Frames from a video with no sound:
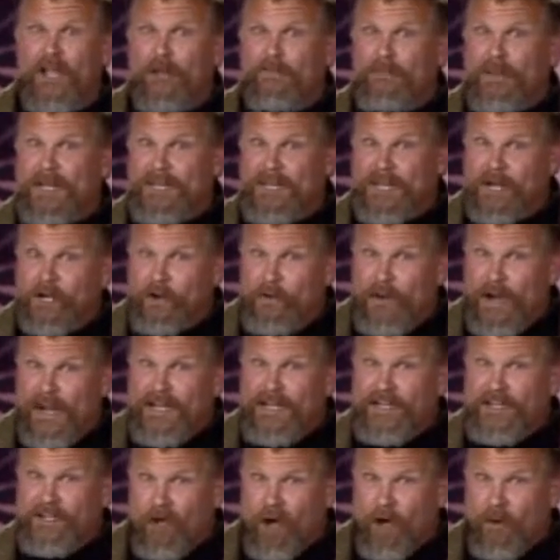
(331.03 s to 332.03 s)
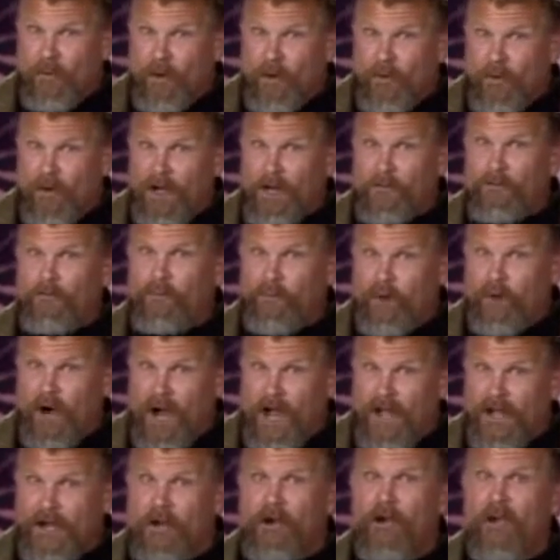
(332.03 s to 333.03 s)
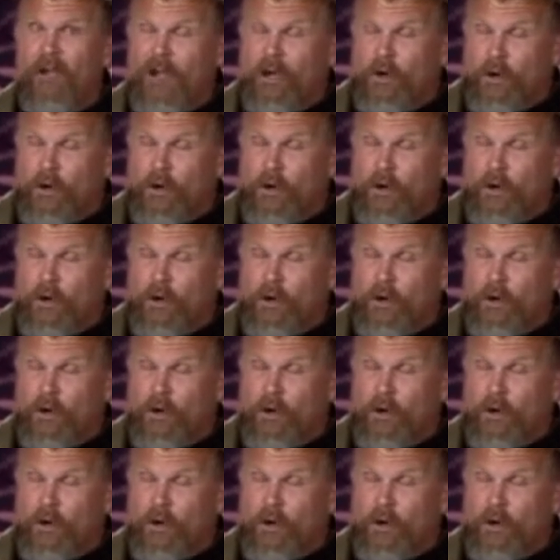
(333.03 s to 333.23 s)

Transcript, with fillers: being a great and noble one prior,